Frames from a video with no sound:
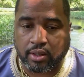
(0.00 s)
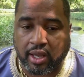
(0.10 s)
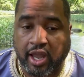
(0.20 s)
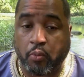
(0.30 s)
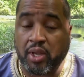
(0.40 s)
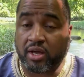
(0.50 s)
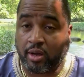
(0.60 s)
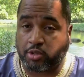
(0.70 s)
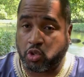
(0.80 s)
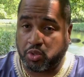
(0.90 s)
and we
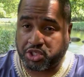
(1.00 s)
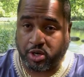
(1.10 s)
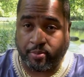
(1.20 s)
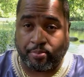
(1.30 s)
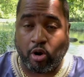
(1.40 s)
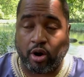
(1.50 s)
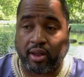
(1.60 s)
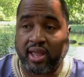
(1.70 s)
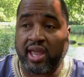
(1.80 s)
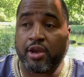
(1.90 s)
come to a certain part
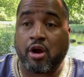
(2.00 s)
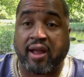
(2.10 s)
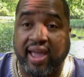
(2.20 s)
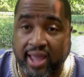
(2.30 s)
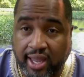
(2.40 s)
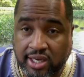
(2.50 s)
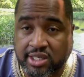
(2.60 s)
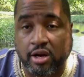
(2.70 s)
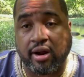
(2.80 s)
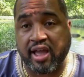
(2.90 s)
in our age,
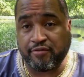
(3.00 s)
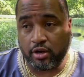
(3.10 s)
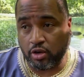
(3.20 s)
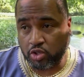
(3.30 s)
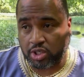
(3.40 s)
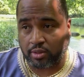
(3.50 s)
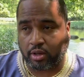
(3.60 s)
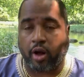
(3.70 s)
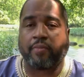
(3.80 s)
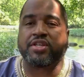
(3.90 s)
in our evolution,
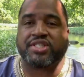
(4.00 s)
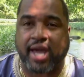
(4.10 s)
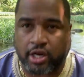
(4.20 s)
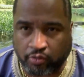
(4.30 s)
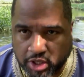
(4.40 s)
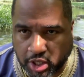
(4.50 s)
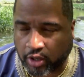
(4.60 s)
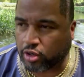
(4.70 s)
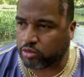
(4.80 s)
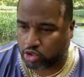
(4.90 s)
called the Saturn
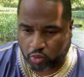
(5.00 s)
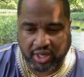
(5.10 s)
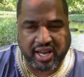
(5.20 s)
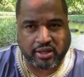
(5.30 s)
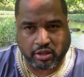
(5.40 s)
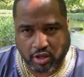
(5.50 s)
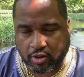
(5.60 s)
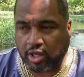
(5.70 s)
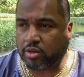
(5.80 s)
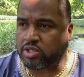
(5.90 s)
return, 28 to
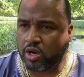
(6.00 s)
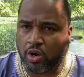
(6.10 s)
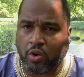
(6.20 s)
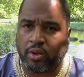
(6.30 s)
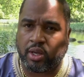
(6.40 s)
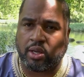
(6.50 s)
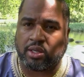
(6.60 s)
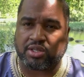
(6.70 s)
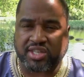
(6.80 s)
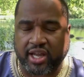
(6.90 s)
30 years old,
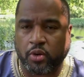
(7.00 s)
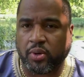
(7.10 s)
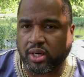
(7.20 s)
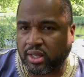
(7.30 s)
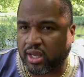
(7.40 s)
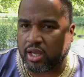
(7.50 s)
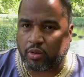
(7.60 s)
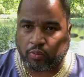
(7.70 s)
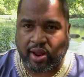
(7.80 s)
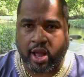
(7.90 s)
your second one again
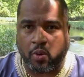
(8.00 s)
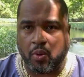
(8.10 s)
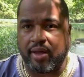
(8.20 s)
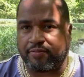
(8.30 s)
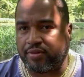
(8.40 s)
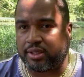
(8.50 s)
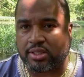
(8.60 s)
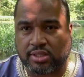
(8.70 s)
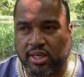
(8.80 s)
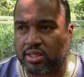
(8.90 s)
around
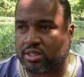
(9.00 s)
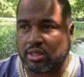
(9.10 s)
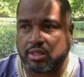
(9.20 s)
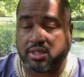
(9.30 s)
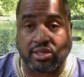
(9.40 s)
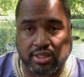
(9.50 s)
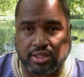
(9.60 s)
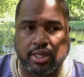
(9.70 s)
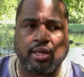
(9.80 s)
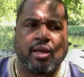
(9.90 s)
56 to
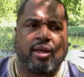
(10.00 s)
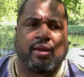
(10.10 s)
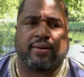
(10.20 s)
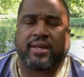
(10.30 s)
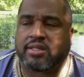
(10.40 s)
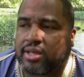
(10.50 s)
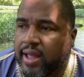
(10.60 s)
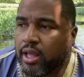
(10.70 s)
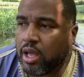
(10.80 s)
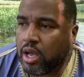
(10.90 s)
60, then it's
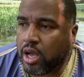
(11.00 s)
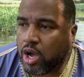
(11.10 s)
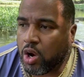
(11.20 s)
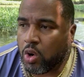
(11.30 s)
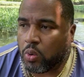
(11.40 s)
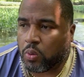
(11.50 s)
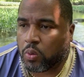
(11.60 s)
like, oh,